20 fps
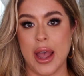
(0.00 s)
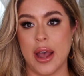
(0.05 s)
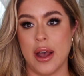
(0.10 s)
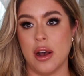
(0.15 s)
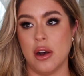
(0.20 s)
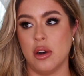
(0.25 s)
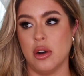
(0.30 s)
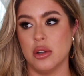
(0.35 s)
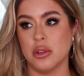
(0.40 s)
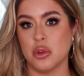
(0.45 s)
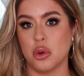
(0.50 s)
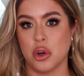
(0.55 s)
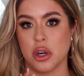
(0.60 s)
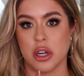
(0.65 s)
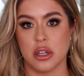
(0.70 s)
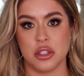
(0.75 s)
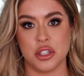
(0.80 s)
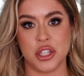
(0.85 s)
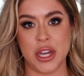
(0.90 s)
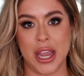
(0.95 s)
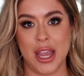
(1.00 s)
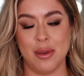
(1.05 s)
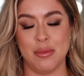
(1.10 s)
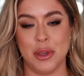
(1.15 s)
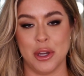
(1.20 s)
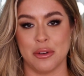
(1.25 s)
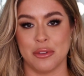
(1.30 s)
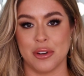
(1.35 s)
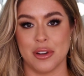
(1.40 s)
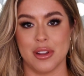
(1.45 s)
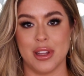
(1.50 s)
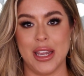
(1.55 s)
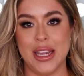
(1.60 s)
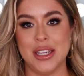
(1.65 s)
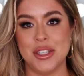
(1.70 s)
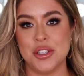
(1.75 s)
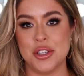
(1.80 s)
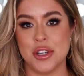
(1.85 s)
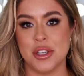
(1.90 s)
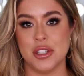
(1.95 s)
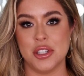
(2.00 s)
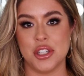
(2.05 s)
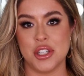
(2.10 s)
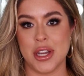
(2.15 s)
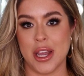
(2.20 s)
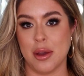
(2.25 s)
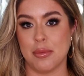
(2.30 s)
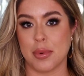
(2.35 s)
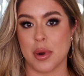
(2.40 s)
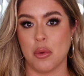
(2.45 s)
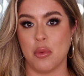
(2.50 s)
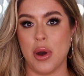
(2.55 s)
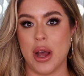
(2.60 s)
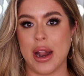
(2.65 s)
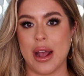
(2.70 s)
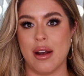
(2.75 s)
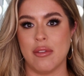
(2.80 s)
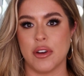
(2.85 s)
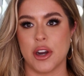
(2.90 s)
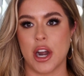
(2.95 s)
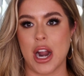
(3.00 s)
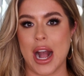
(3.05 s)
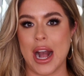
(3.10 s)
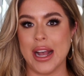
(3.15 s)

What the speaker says: out or shame your relationship or whatever.